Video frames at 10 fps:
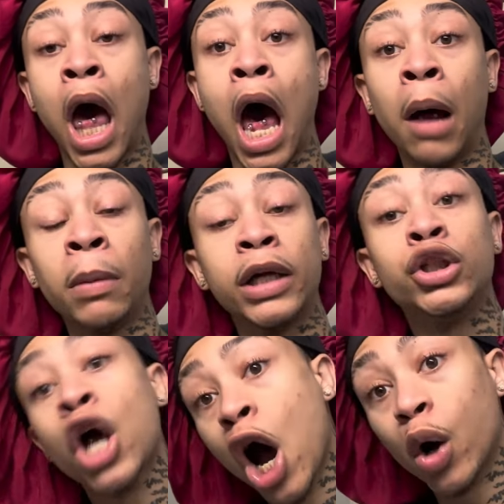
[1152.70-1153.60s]
I'm like,
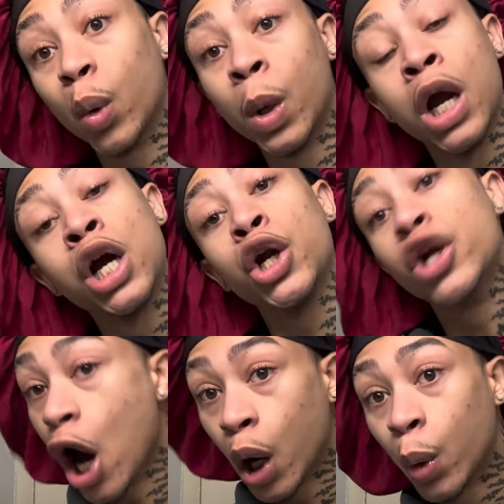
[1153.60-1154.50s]
no,
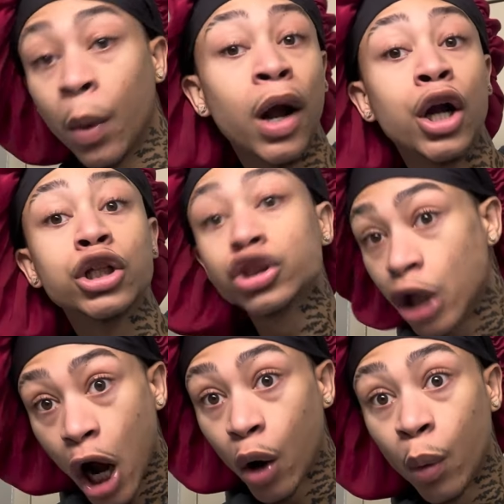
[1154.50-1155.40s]
no,
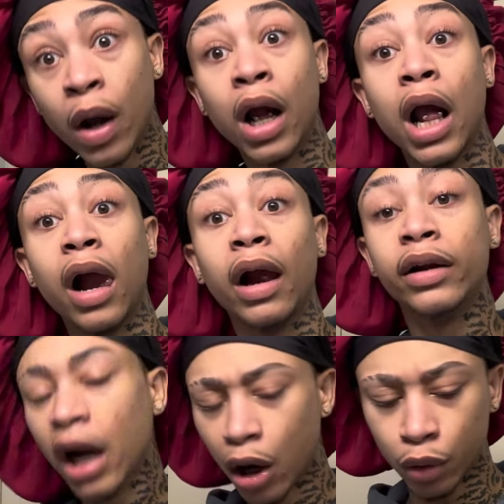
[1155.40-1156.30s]
no, and
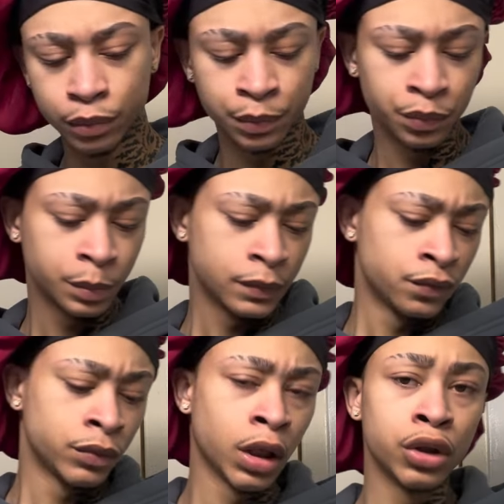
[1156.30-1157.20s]
no.
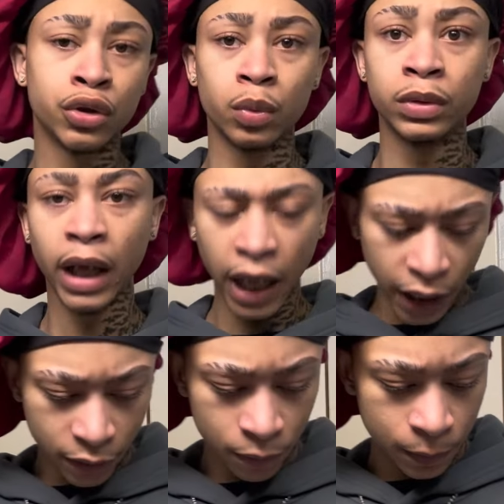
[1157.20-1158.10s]
So
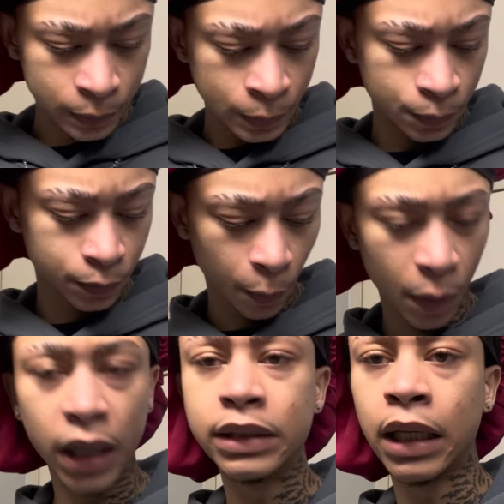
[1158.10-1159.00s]
then
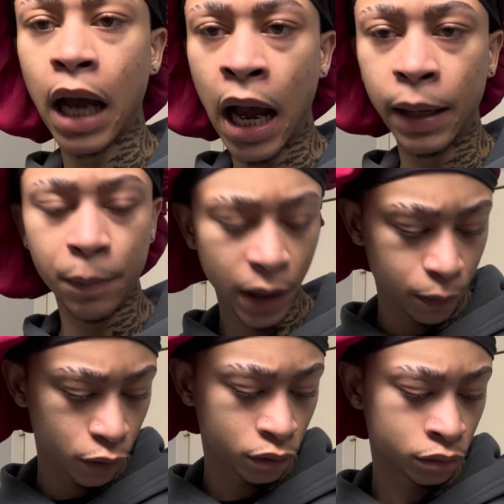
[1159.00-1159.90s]
he's like, I bet,
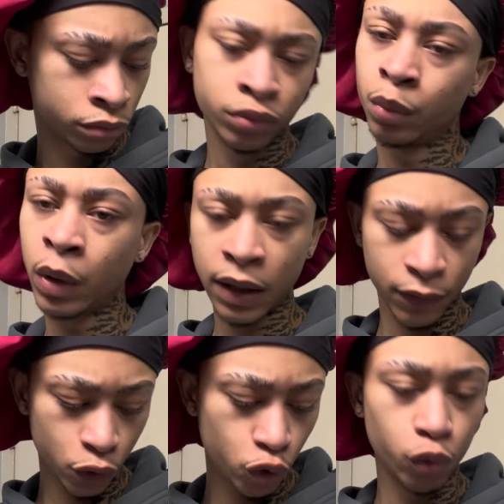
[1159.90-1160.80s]
bro. Whatever,
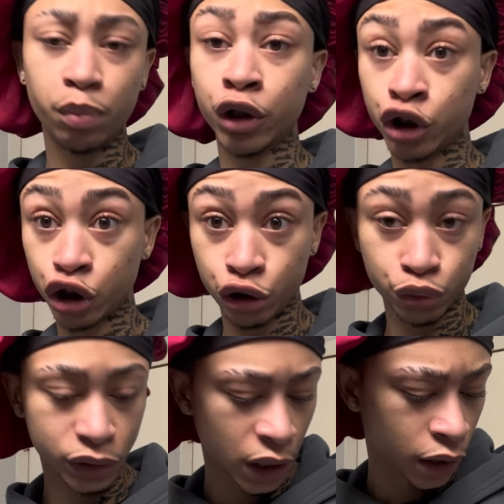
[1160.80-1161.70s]
cool. Push the
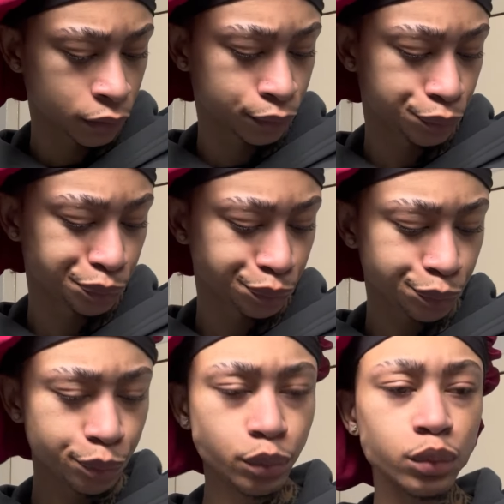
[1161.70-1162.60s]
shoes down.
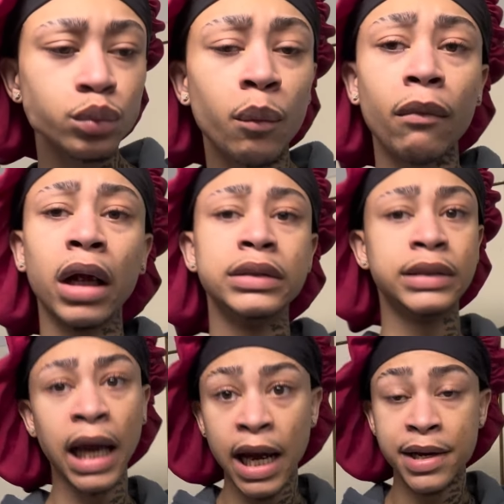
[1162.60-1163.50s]
And
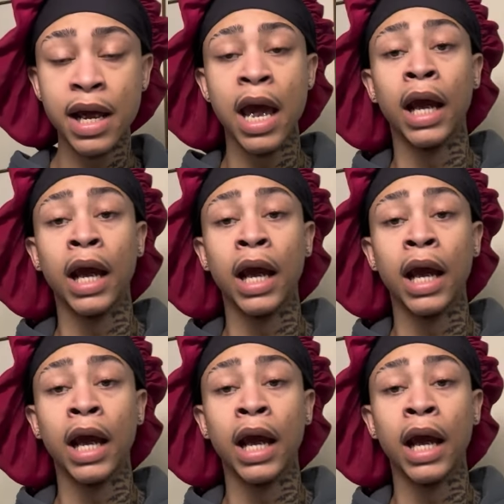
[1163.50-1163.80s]
then